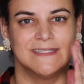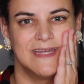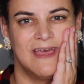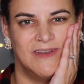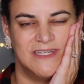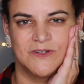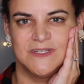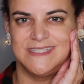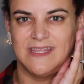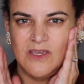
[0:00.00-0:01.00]
It doesn't have any sort
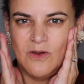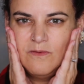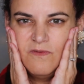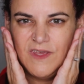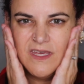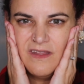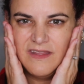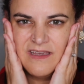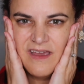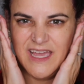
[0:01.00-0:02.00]
of silicone
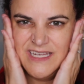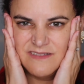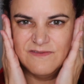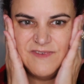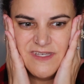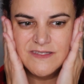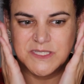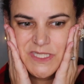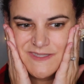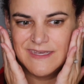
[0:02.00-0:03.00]
feel. It kind of
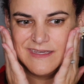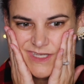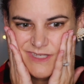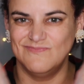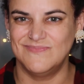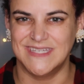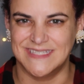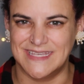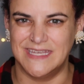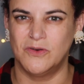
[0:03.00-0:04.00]
feels just like
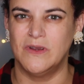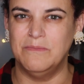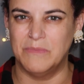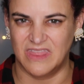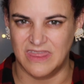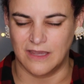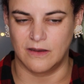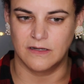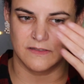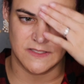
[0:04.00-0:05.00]
a skin cream, but
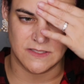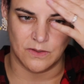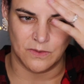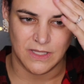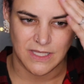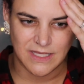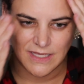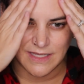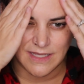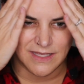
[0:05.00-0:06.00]
thicker. So
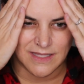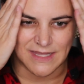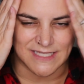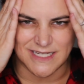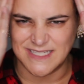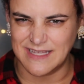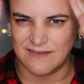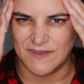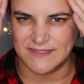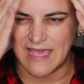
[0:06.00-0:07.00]
that's not to
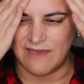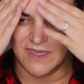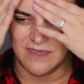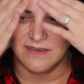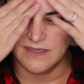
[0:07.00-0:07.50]
say it feels heavy.